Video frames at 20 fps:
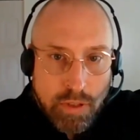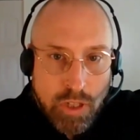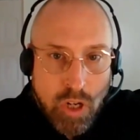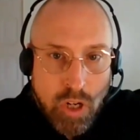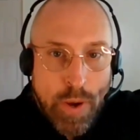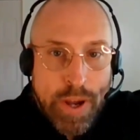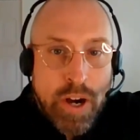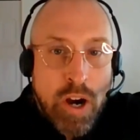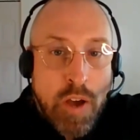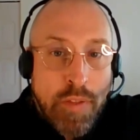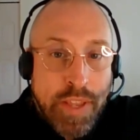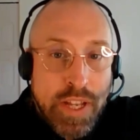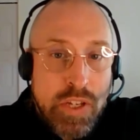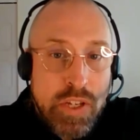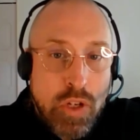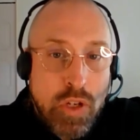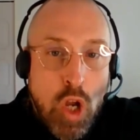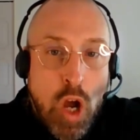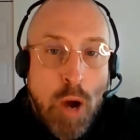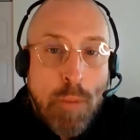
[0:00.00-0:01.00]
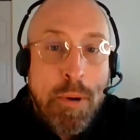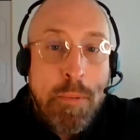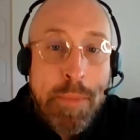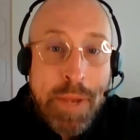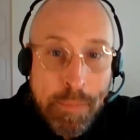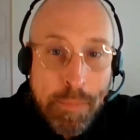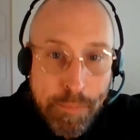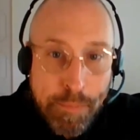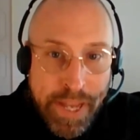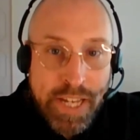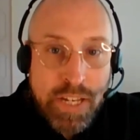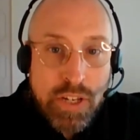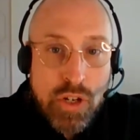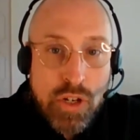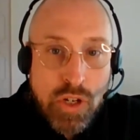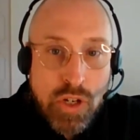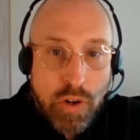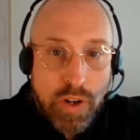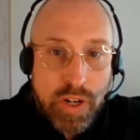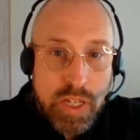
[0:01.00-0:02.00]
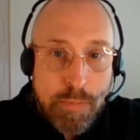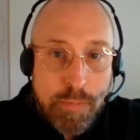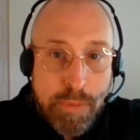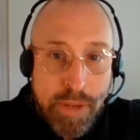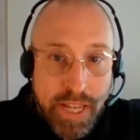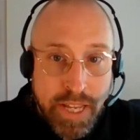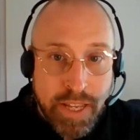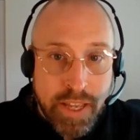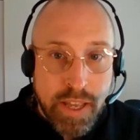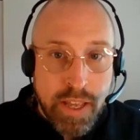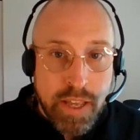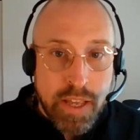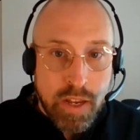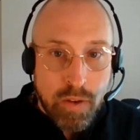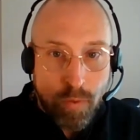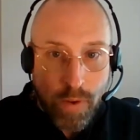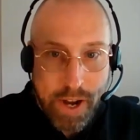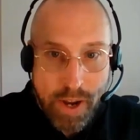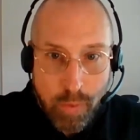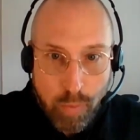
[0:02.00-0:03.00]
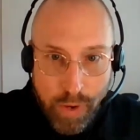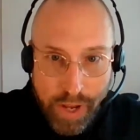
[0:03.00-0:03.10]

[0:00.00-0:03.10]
going on this dopamine binge, so to speak, right?